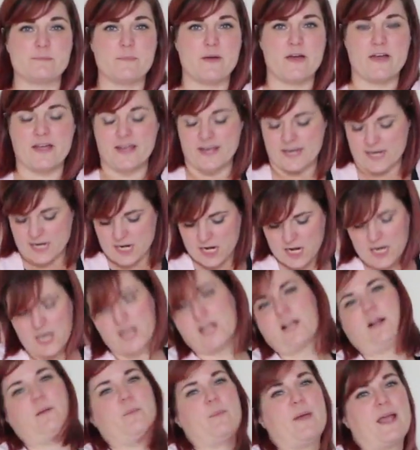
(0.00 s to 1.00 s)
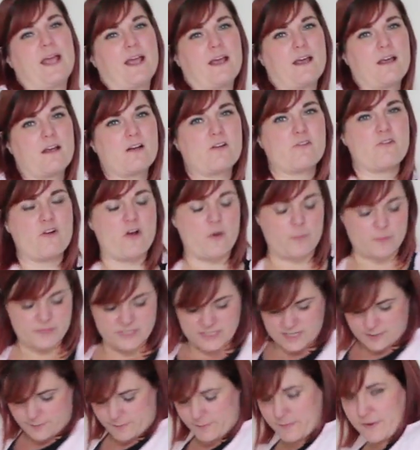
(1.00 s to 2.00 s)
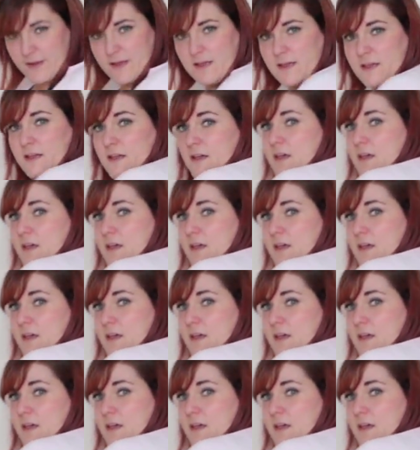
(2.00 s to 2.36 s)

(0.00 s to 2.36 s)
my little pink cropped number,